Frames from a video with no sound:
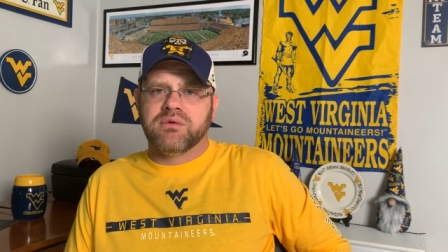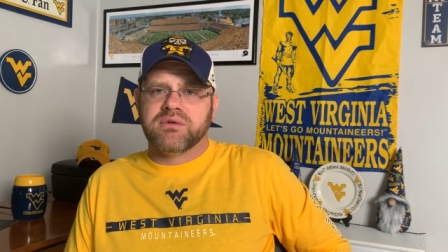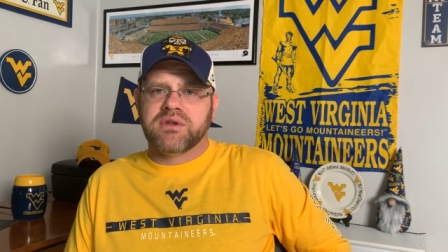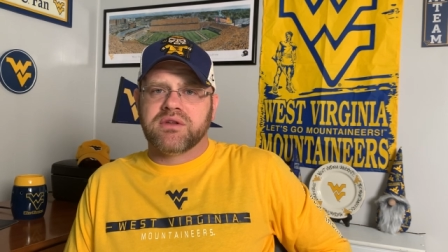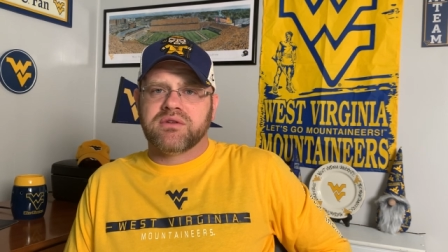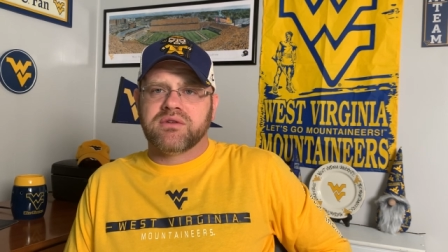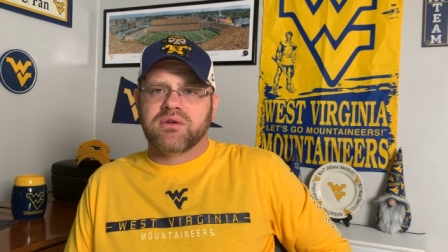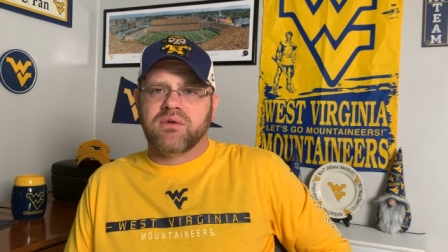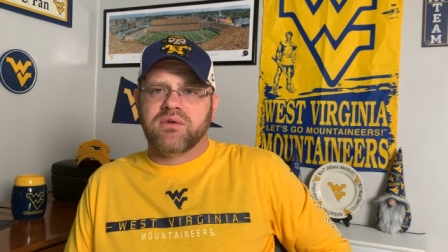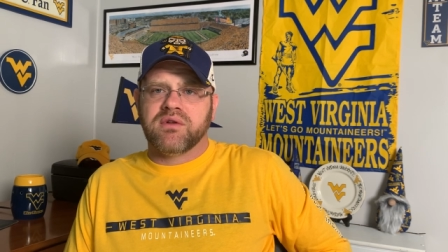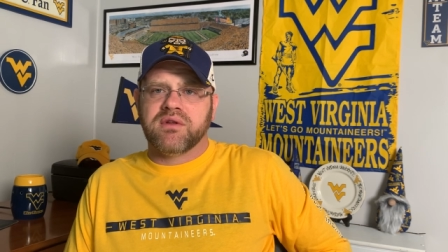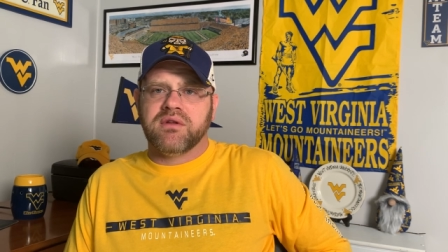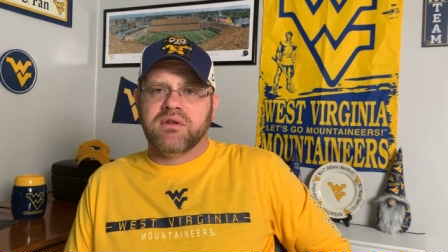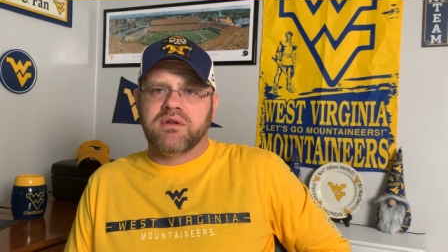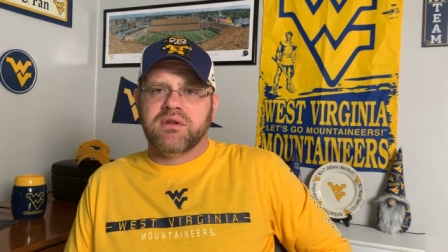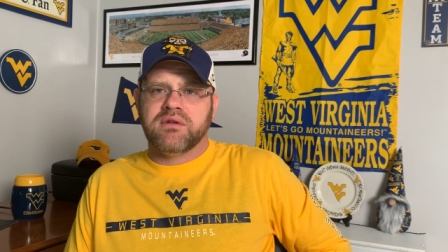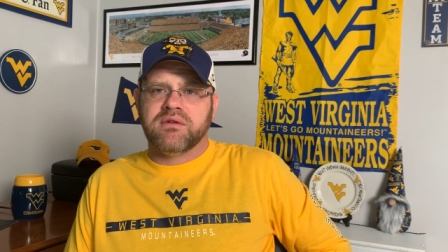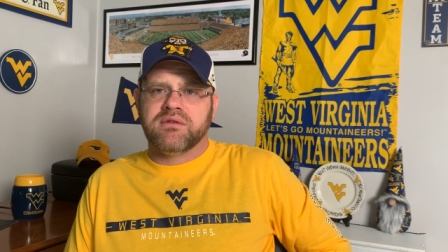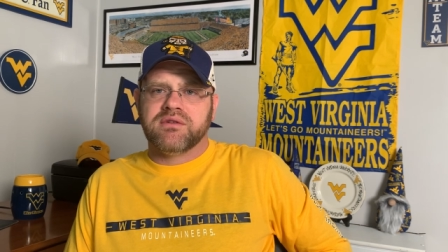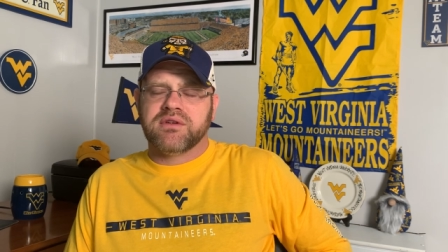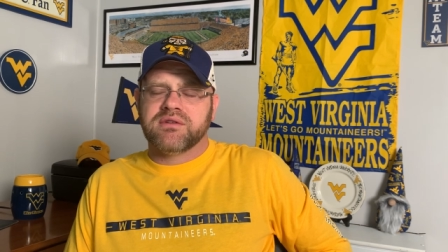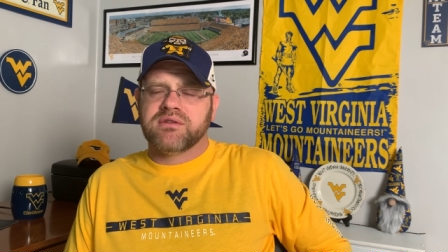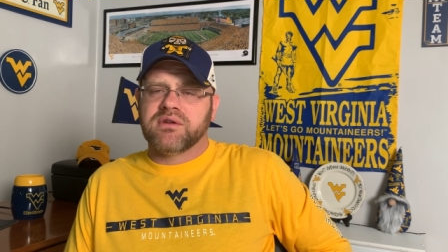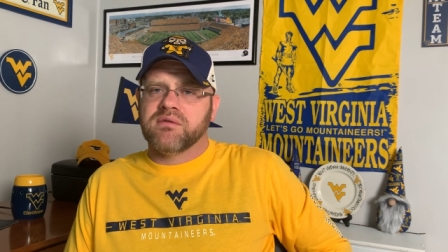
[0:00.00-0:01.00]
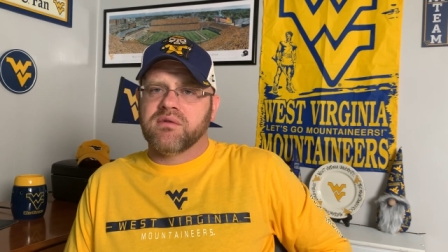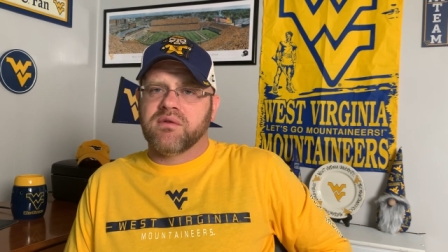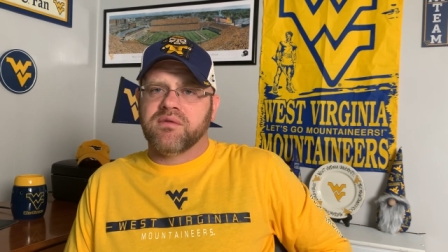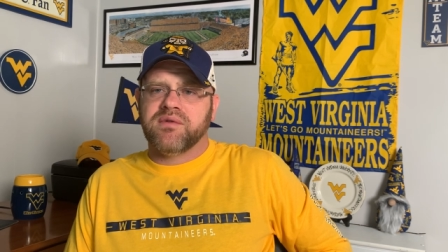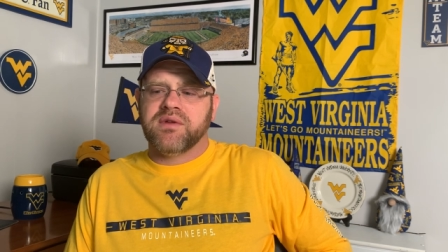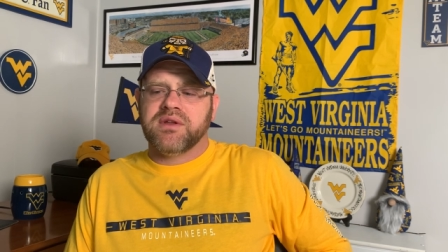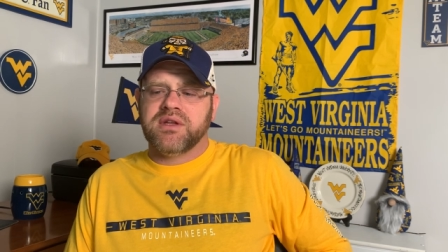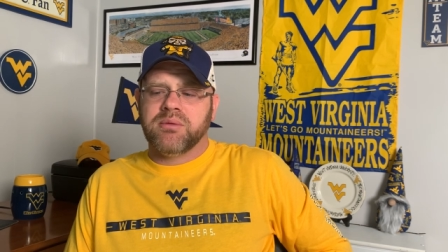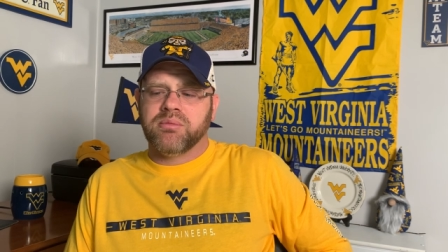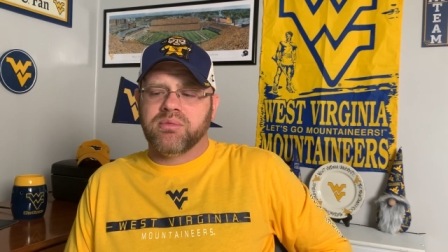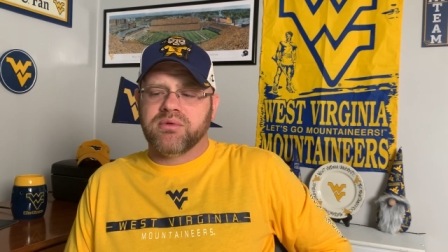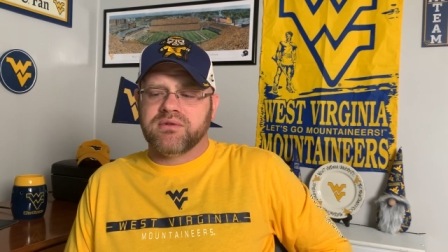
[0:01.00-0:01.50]
That's only just over
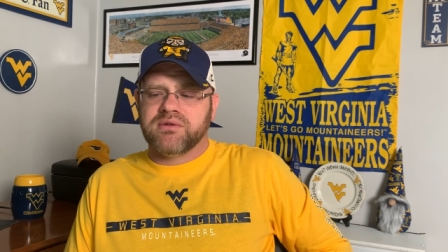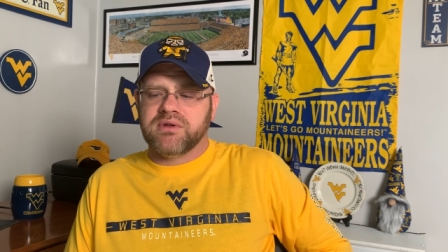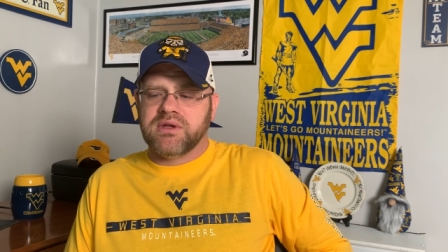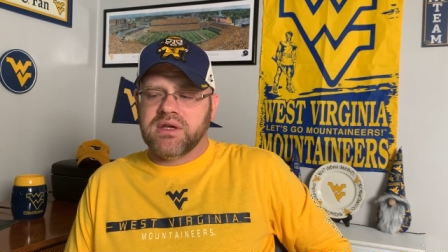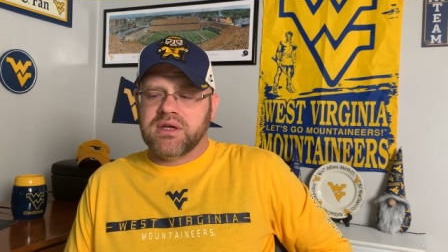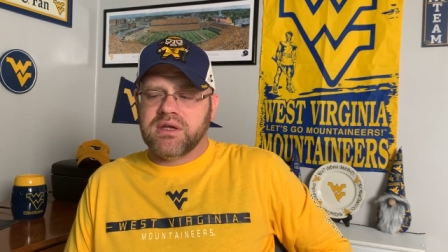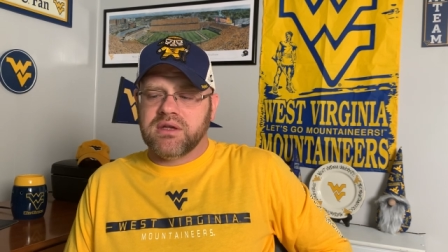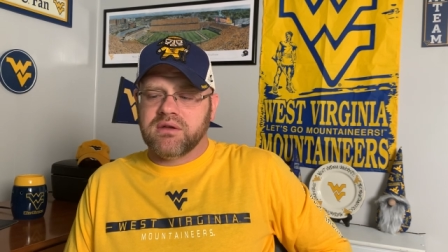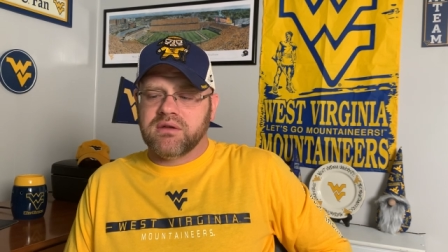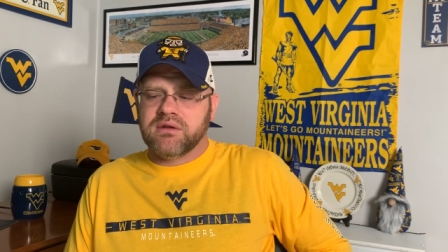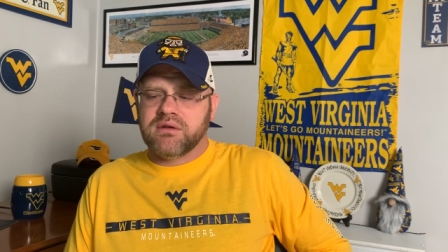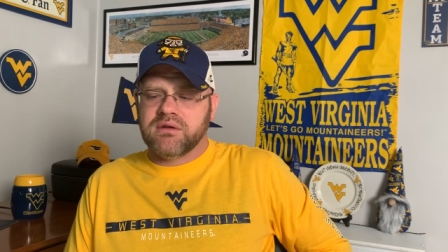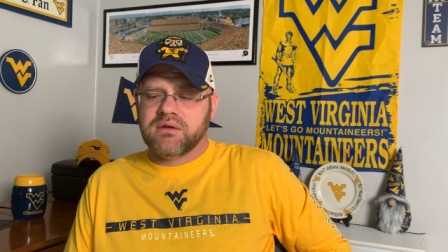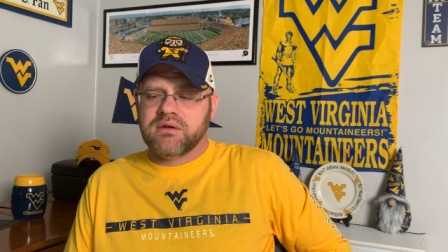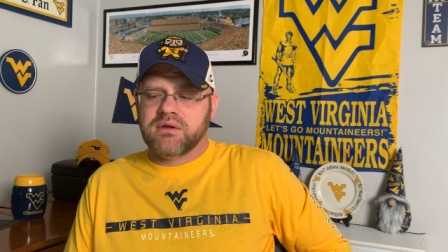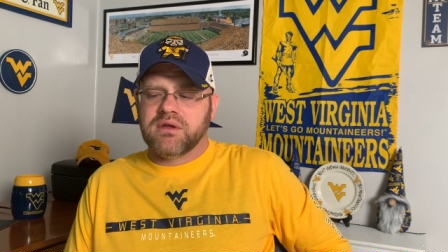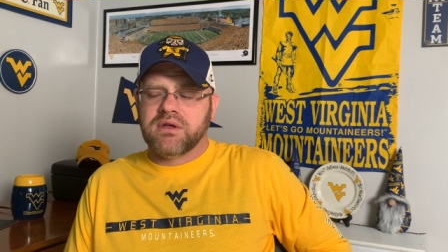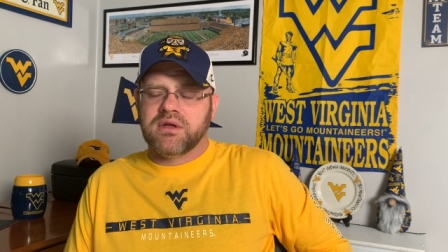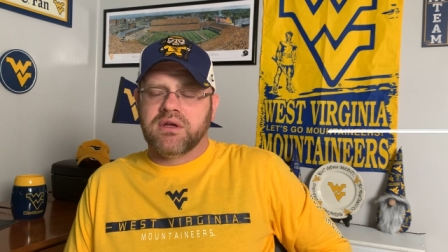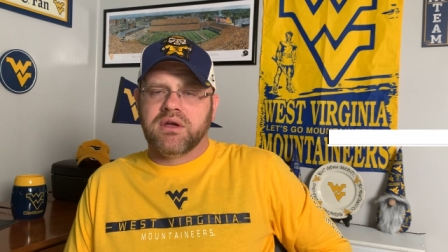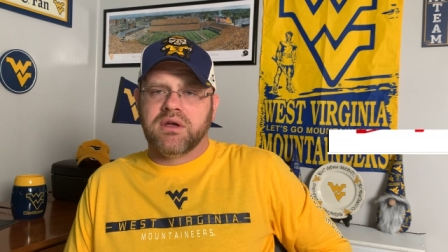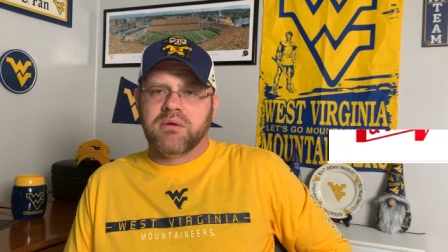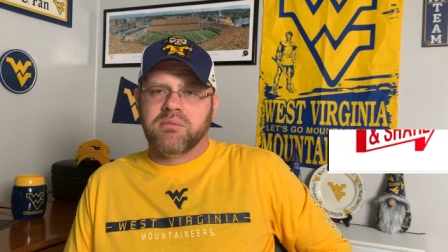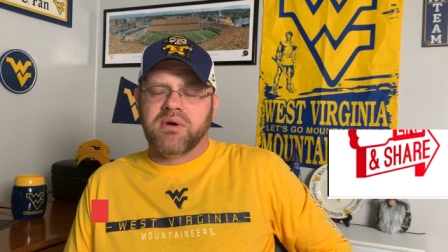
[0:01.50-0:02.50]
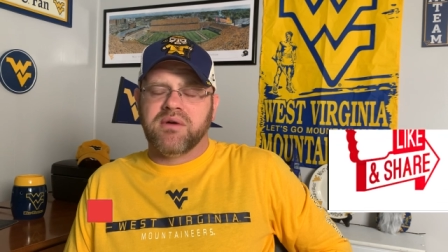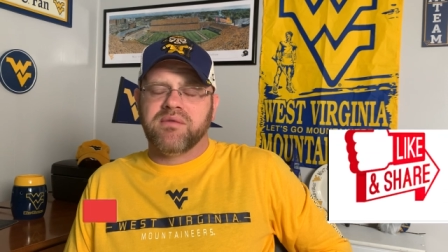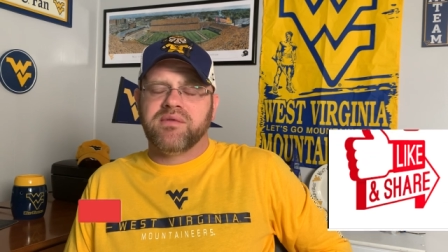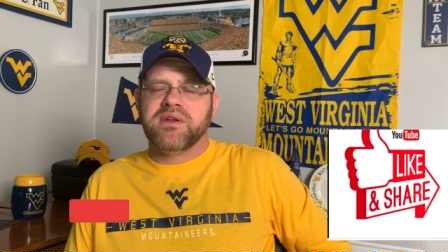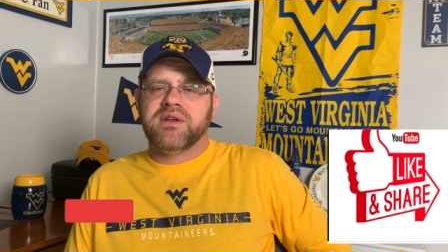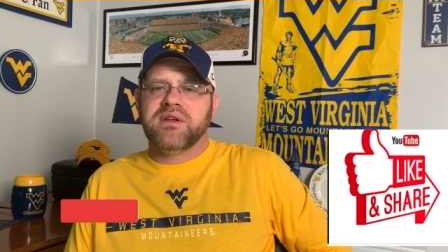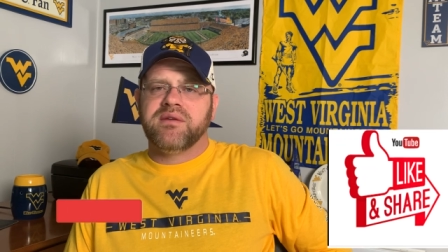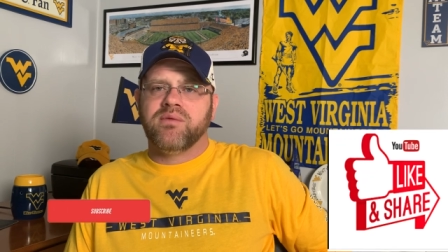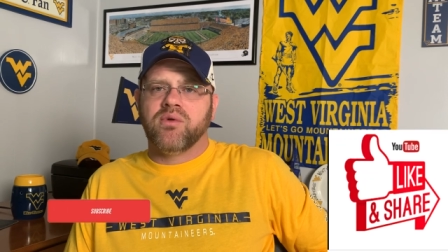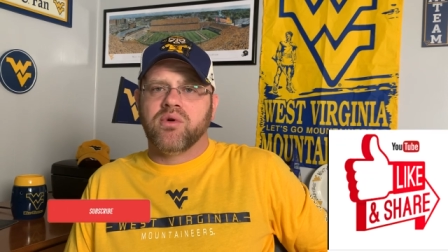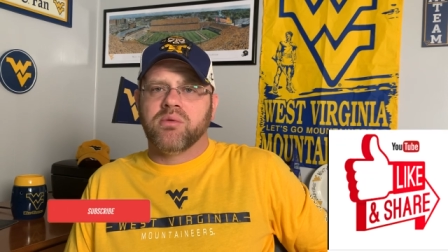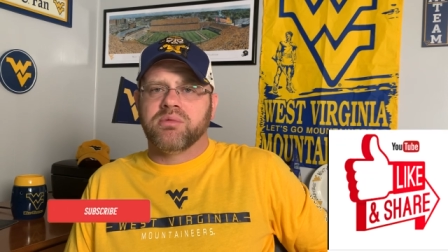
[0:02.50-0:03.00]
50%, about
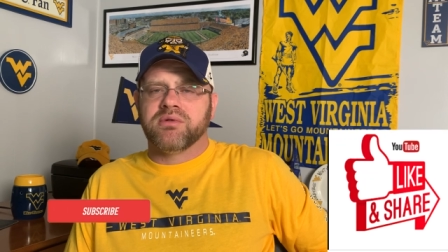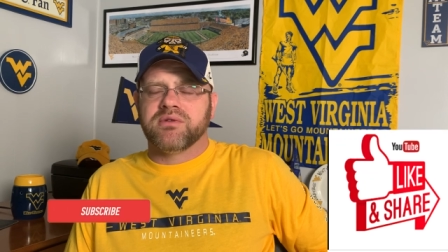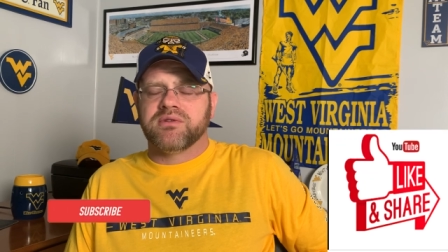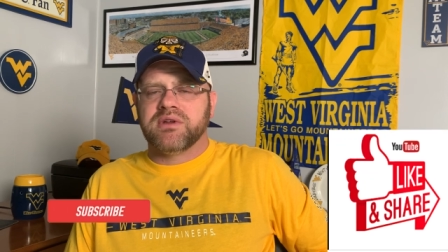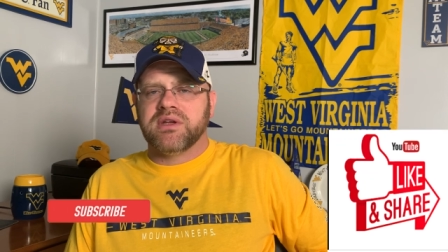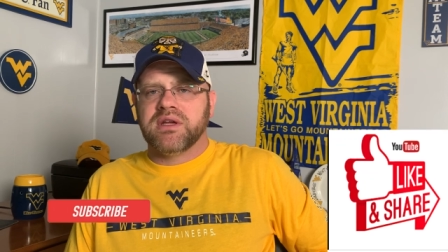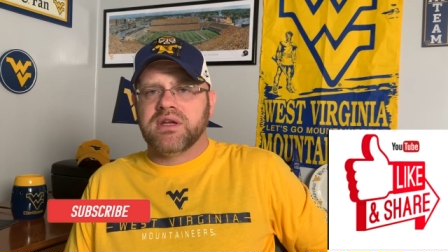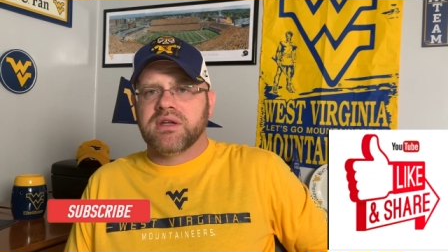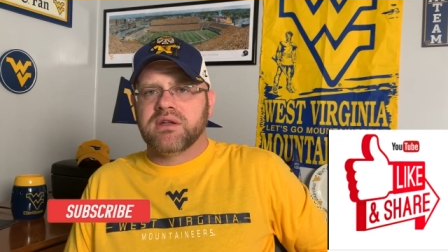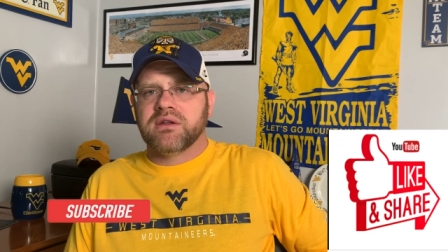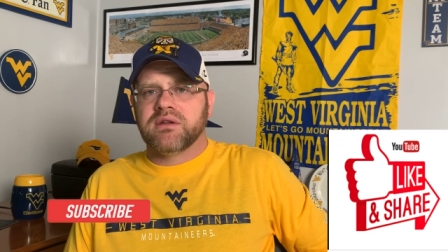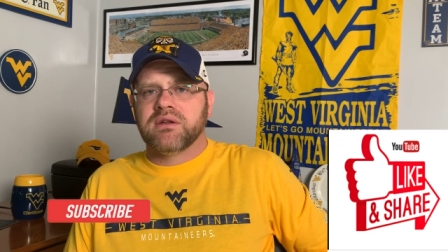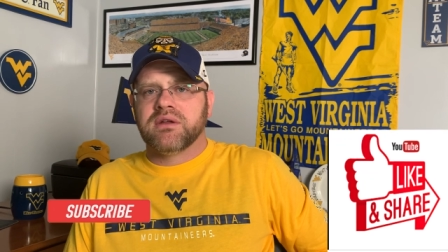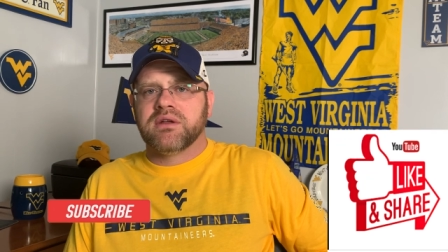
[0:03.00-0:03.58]
54%.